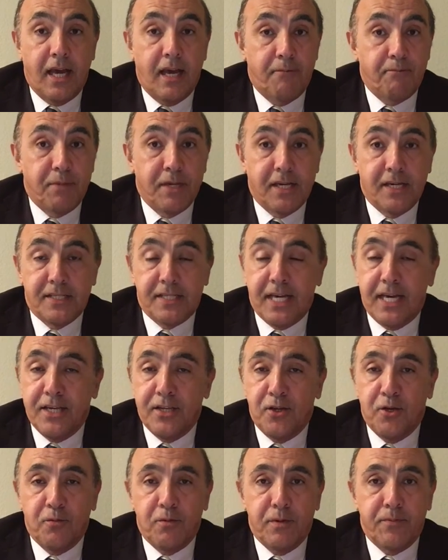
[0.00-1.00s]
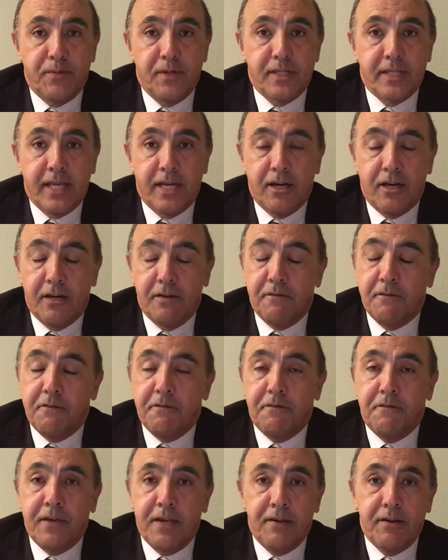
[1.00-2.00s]
Because I know people that are
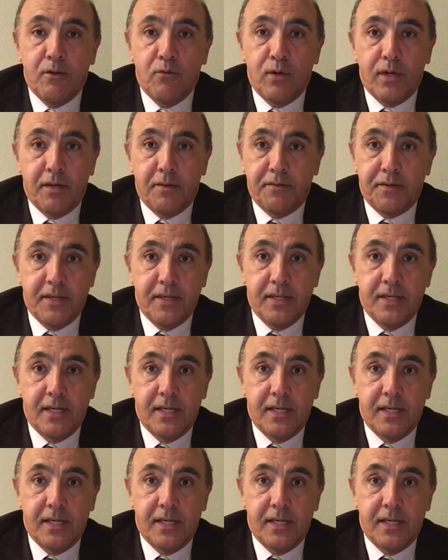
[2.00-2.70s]
very wealthy.